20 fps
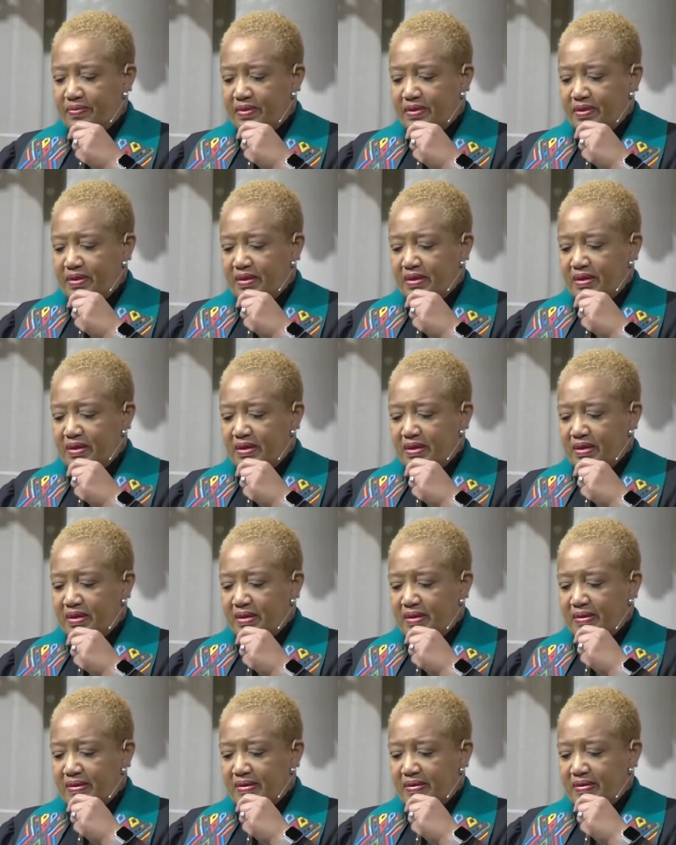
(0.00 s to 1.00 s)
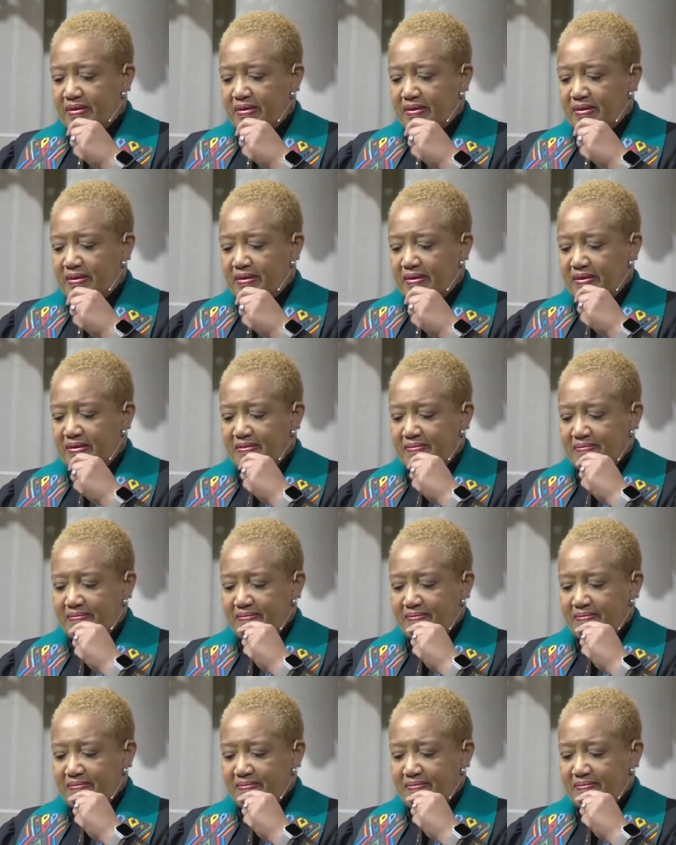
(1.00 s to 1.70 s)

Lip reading: No one is speaking in this clip.